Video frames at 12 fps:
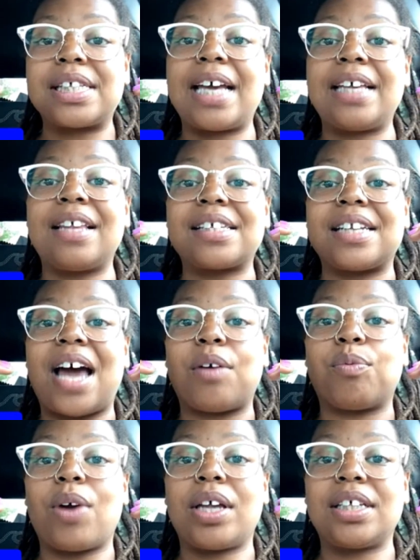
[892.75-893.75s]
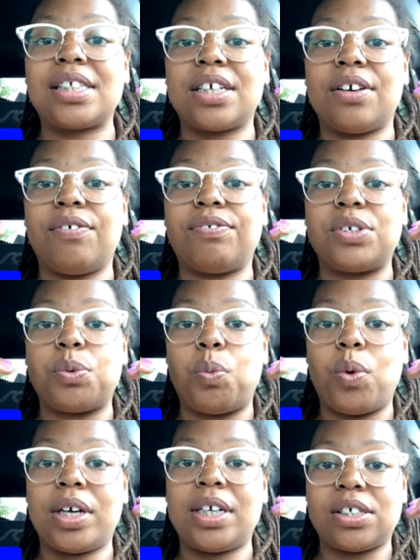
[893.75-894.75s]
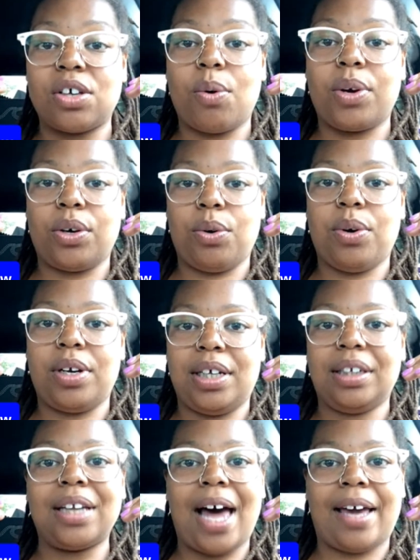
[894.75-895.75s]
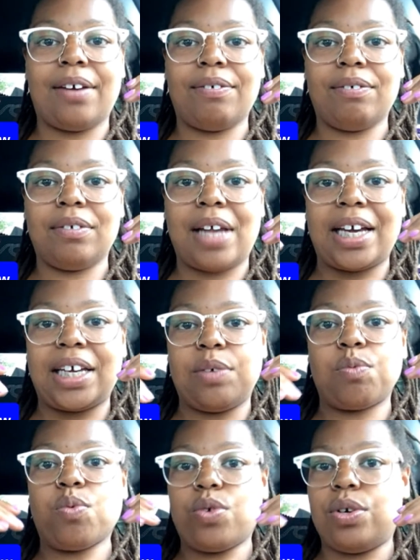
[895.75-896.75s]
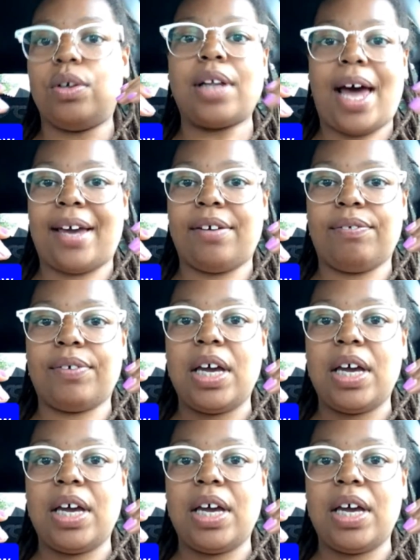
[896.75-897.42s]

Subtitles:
state that's not relative to what is going on in life, like in real life.